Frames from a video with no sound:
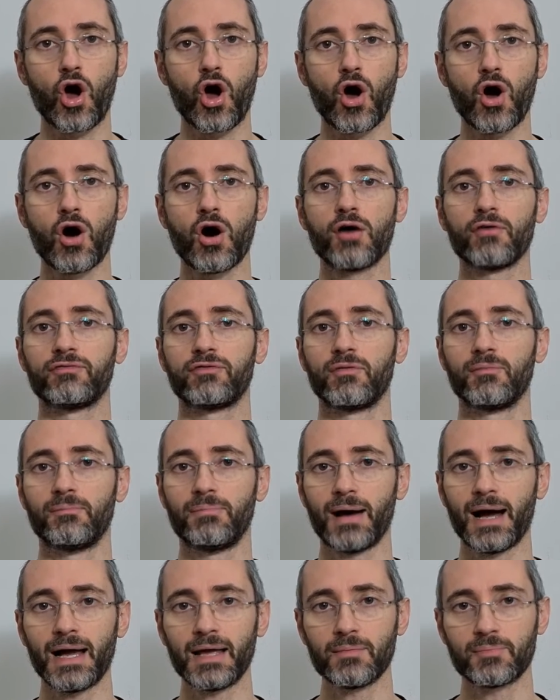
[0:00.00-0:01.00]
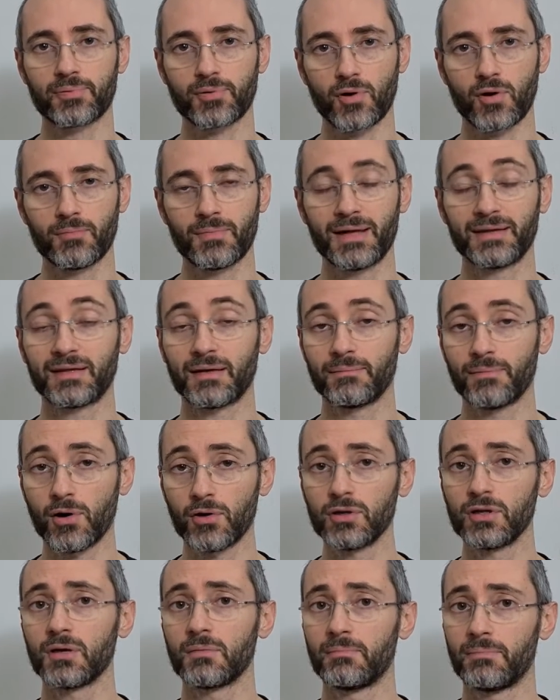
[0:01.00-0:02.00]
of
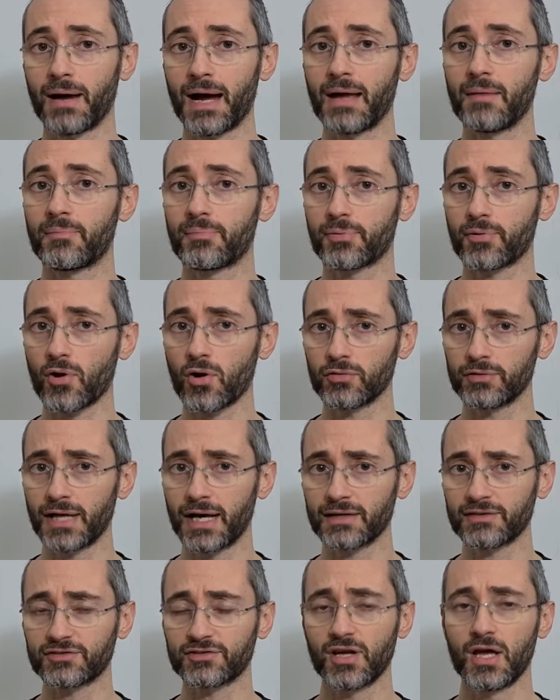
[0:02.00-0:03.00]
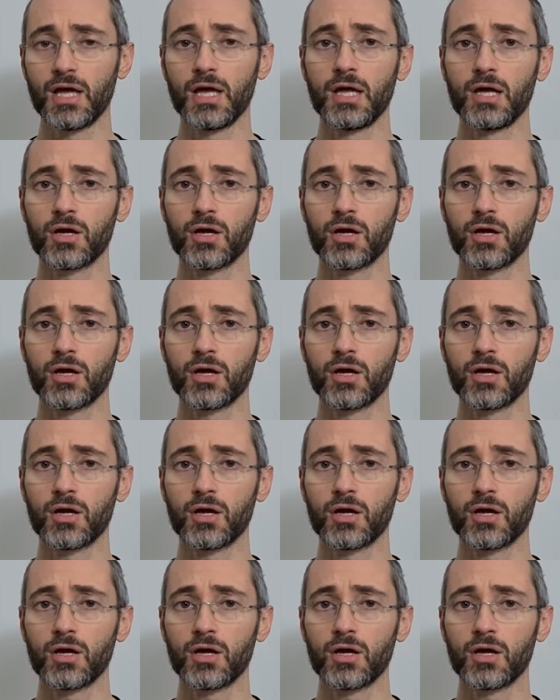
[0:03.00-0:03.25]
metabolic byproducts